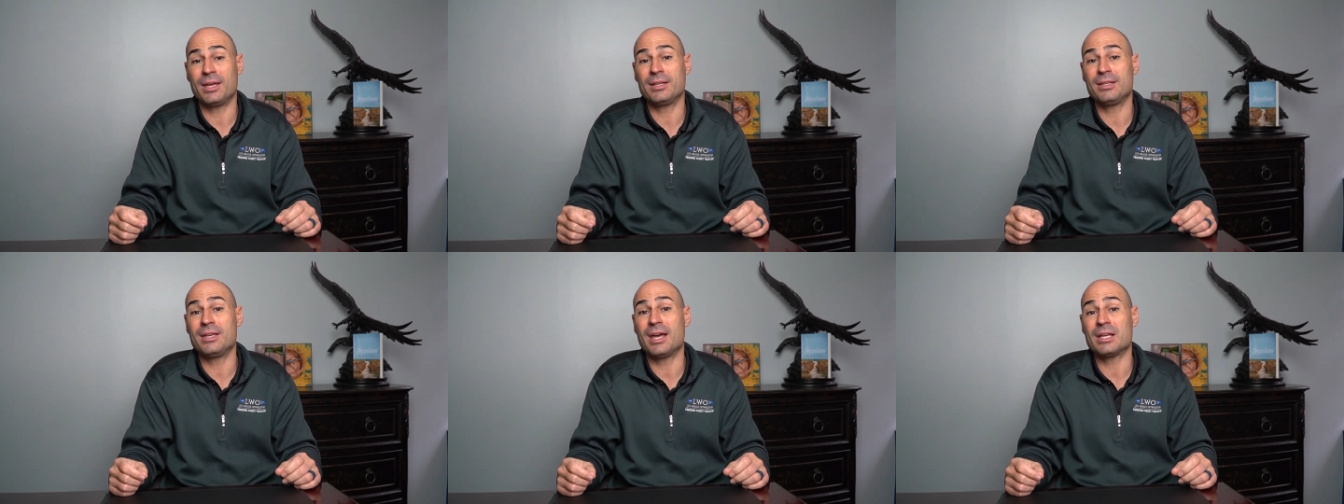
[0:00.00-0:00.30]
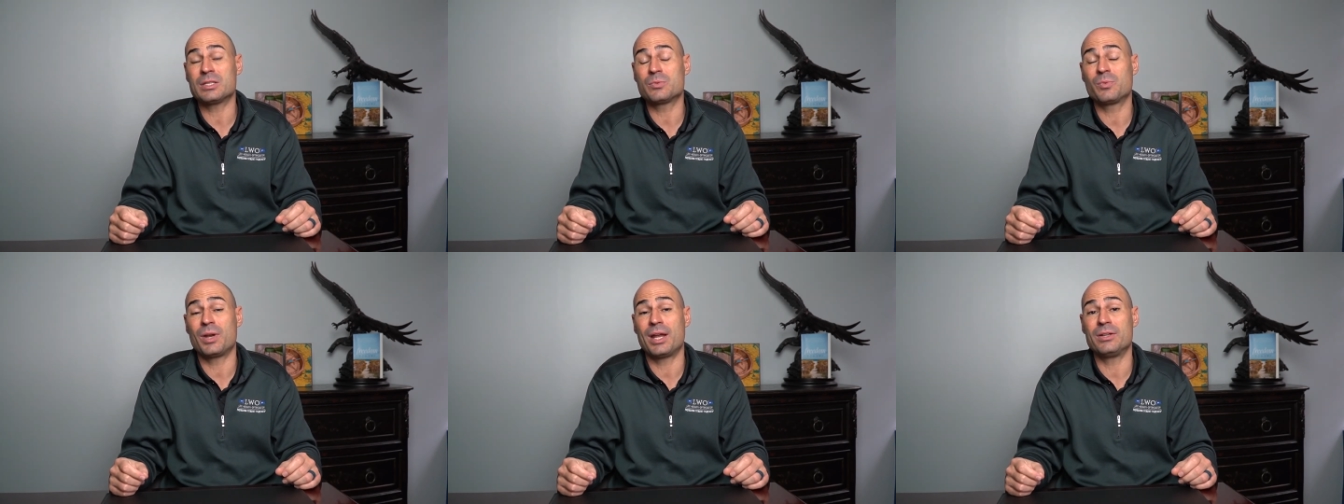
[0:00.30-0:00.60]
And
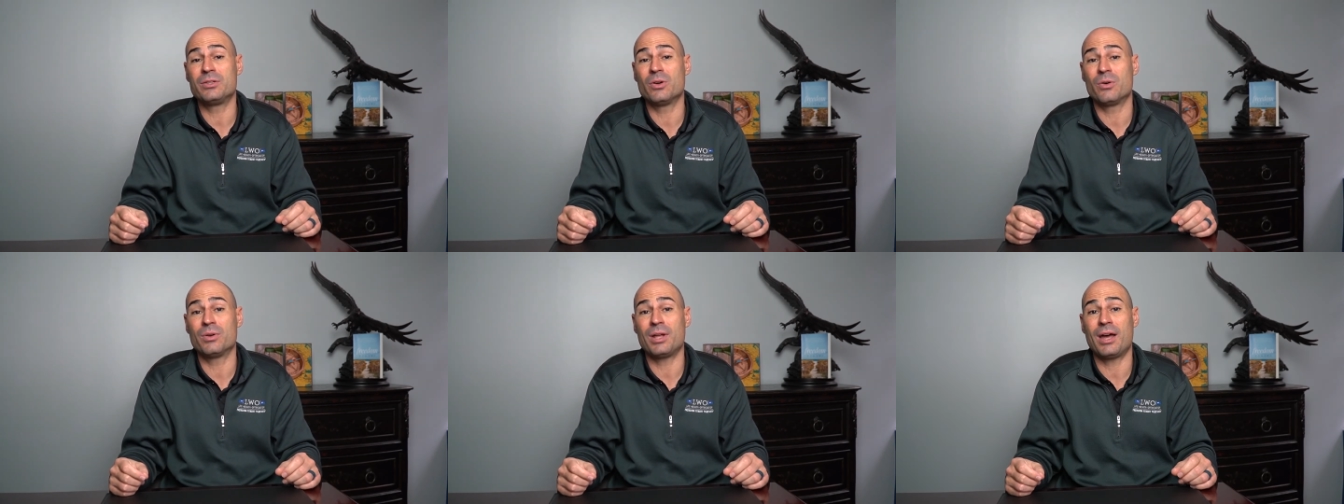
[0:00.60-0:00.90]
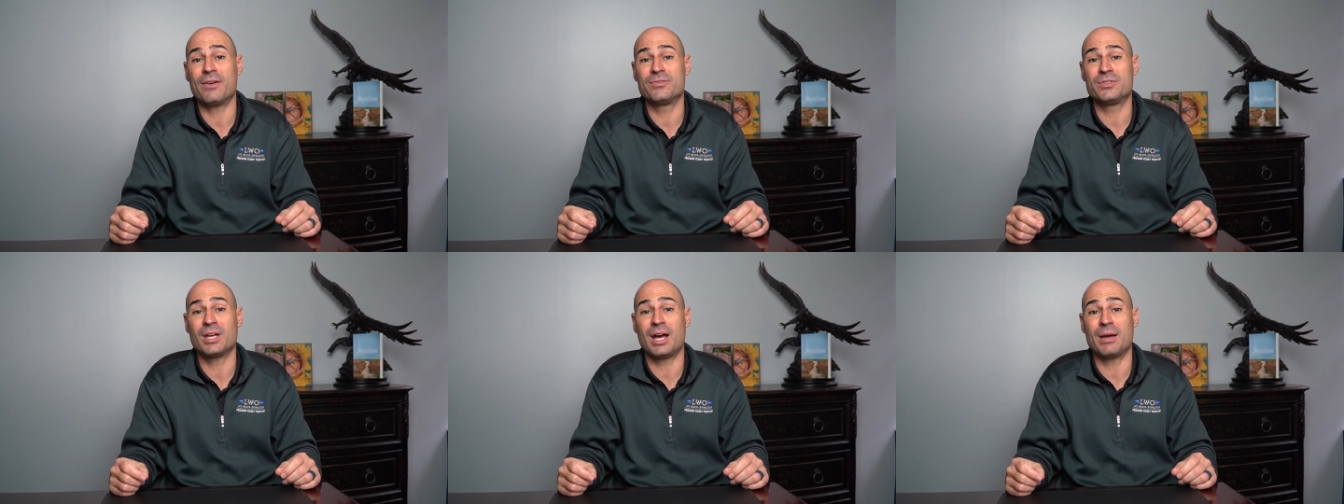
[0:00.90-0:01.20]
guess what I don't
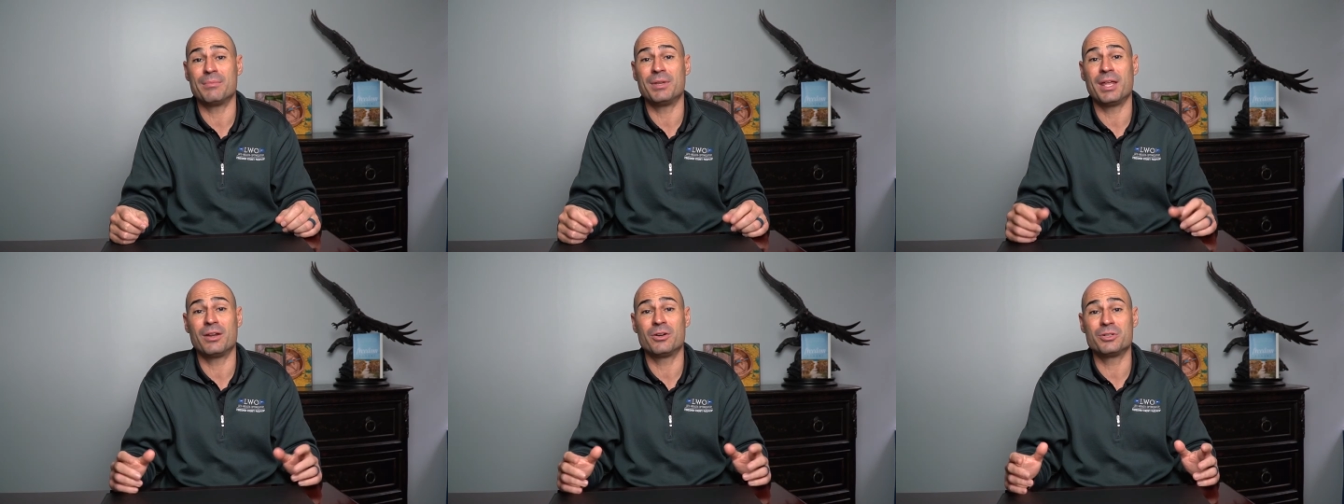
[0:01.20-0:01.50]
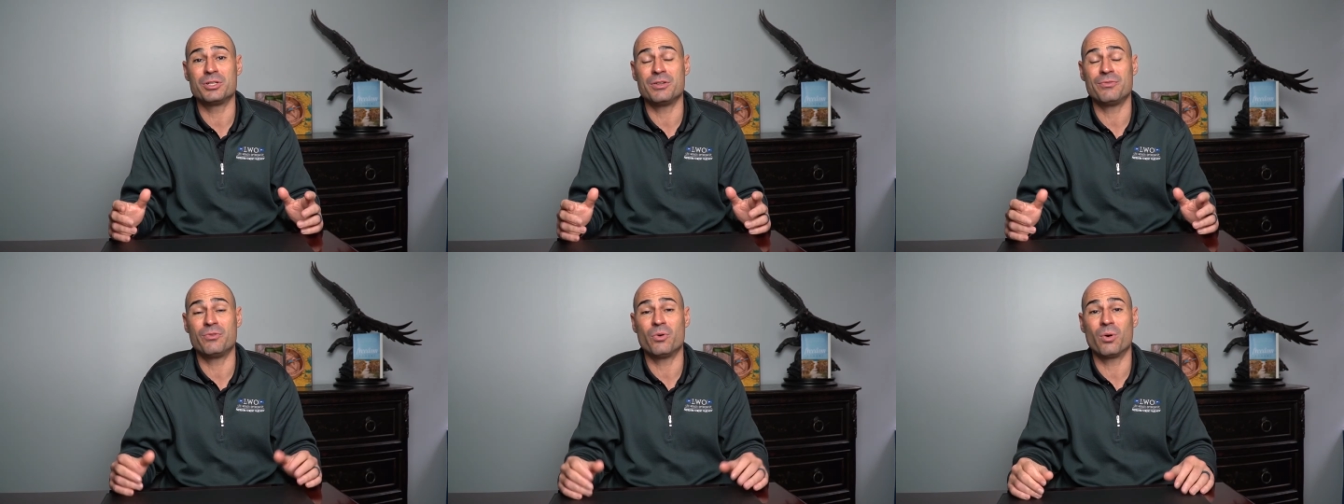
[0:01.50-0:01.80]
have time and
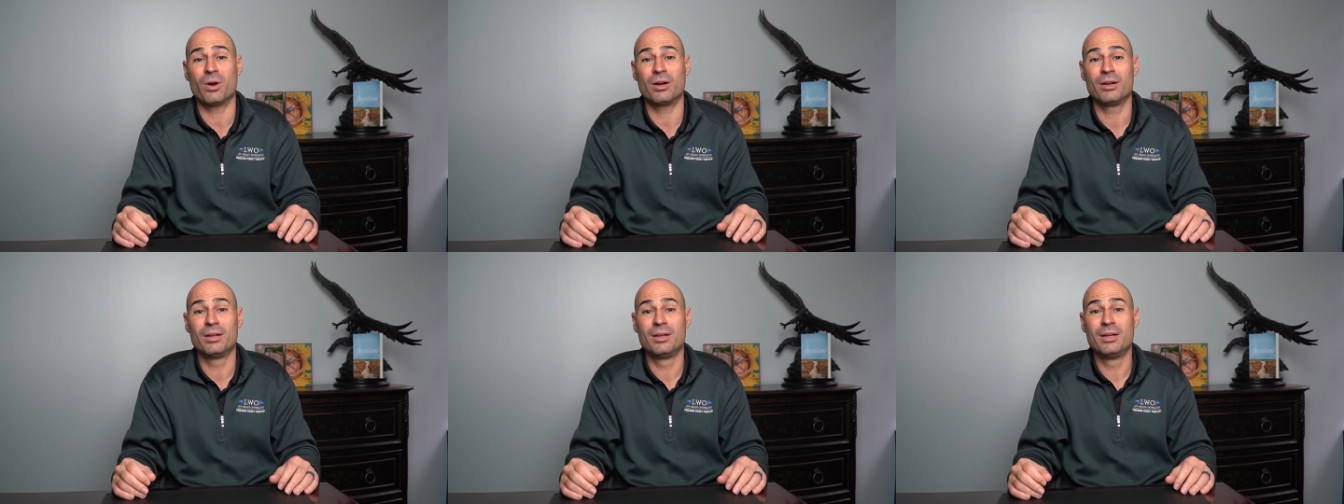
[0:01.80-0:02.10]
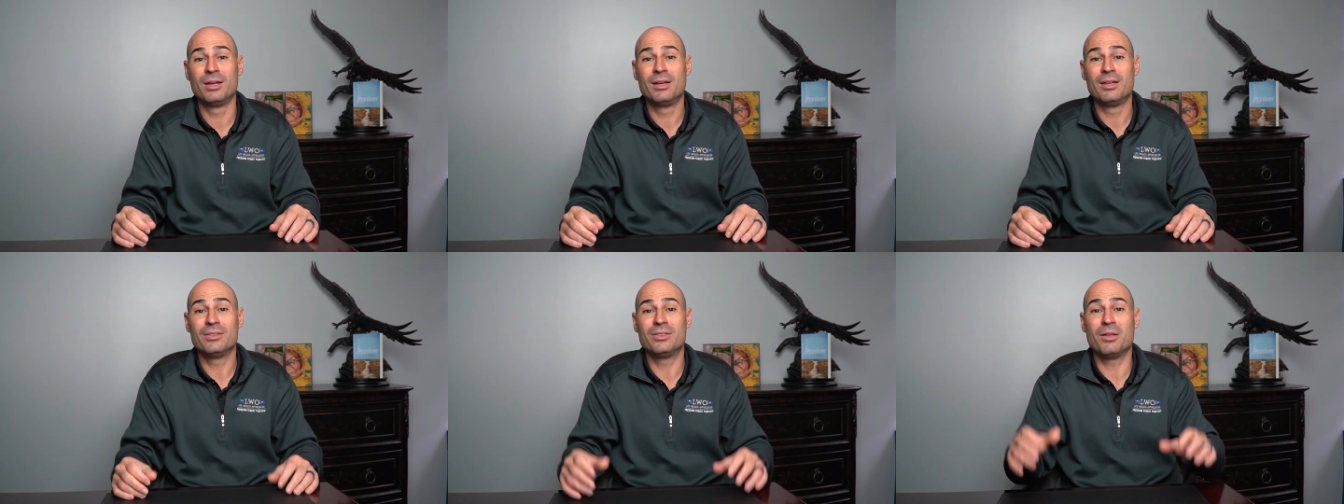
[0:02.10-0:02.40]
energy for?
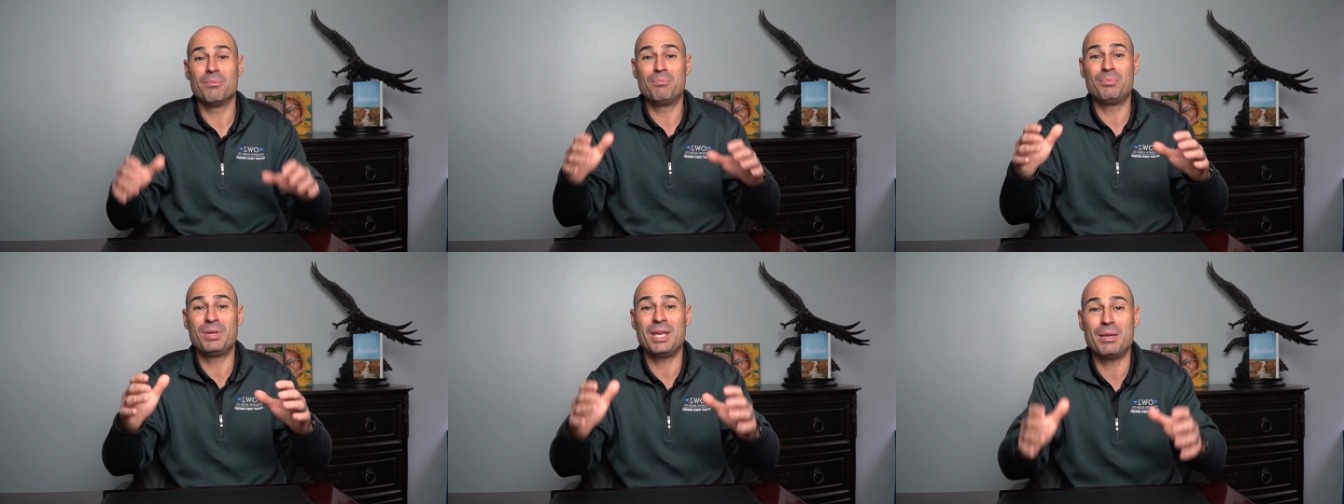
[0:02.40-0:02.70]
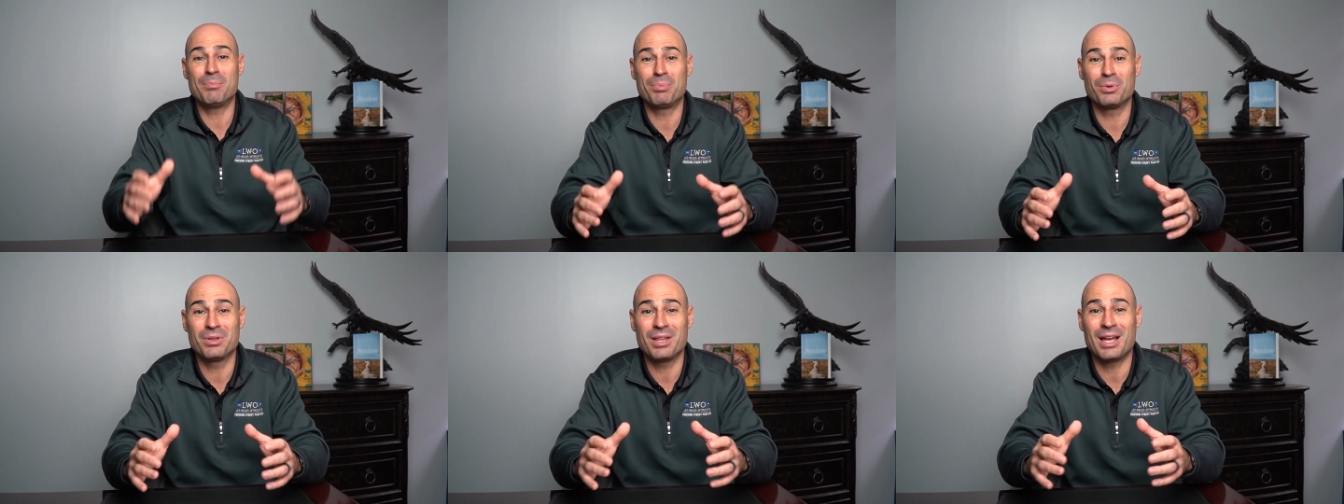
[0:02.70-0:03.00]
The
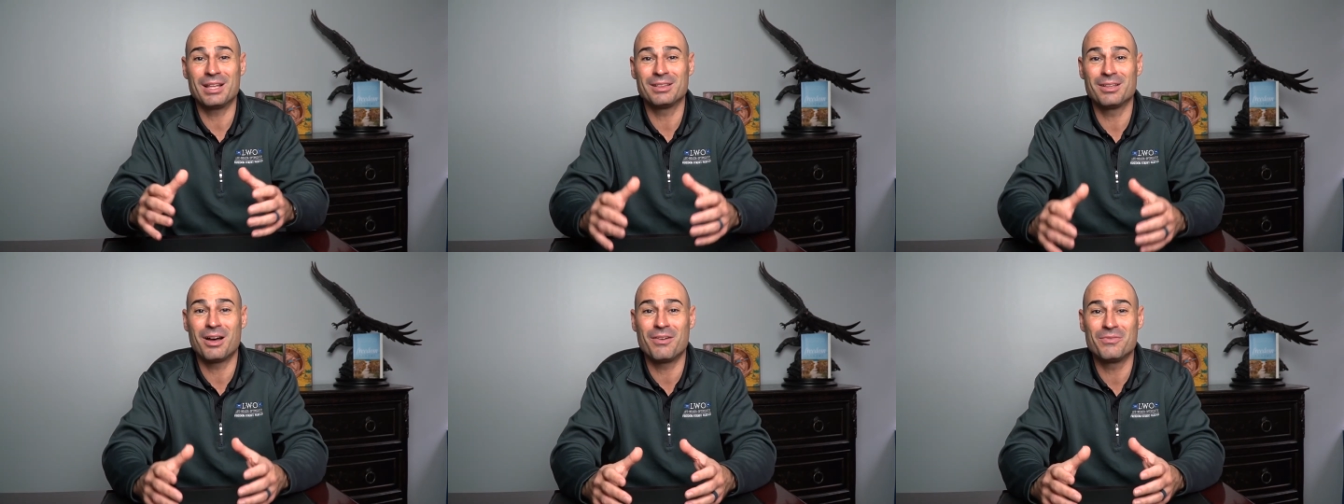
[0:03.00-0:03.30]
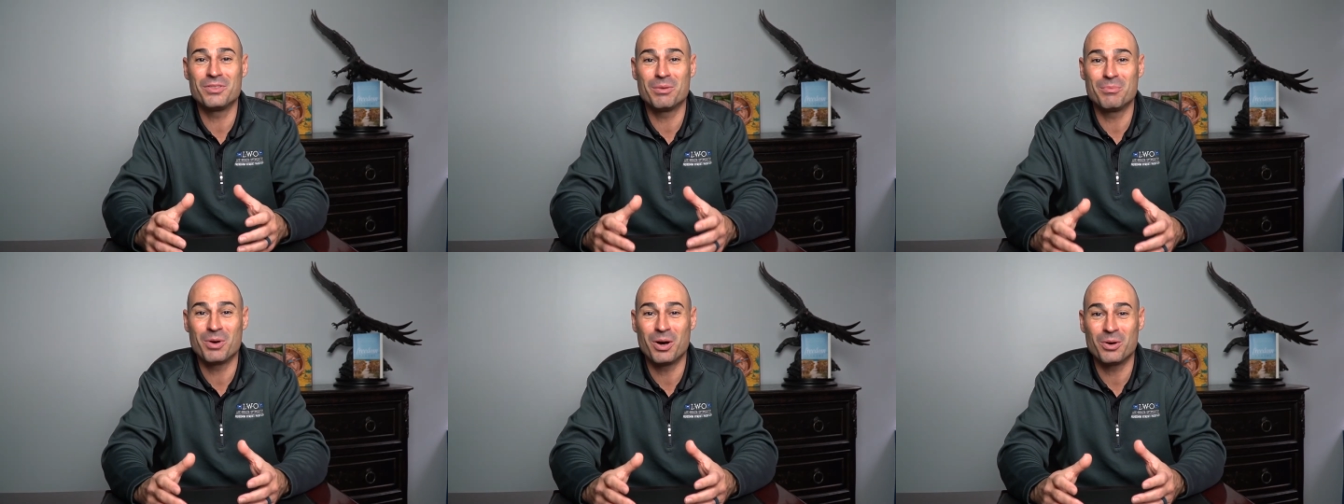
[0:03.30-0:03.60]
people I
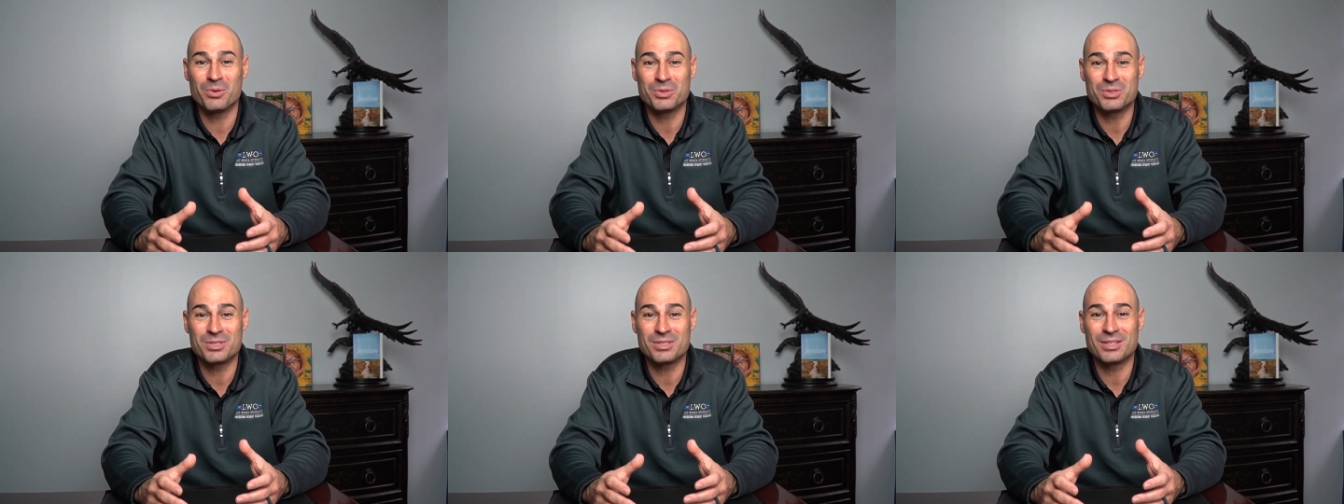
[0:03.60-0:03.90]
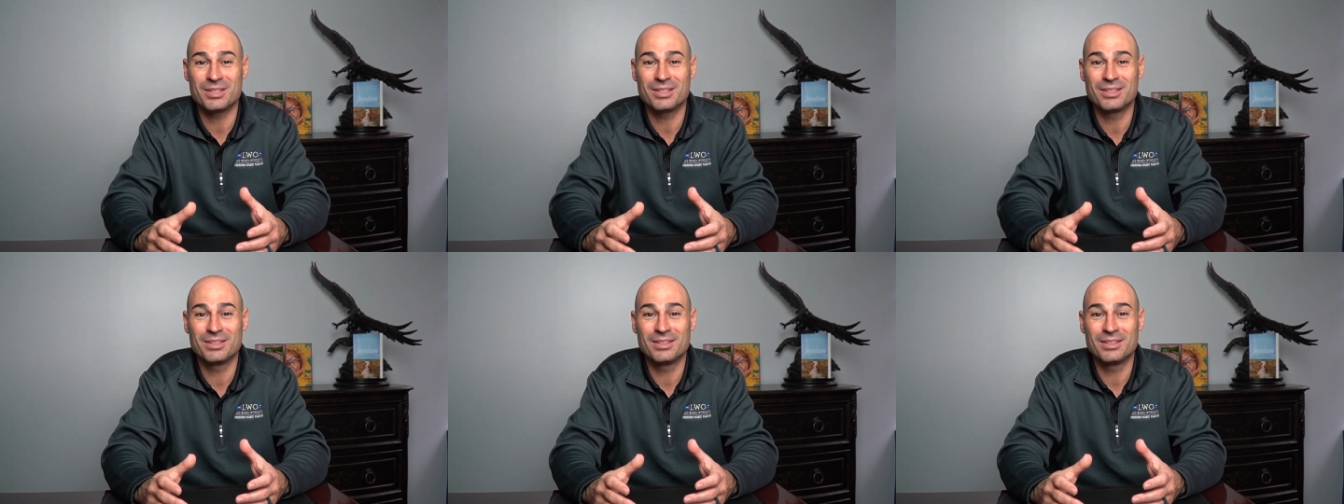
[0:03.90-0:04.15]
love the most,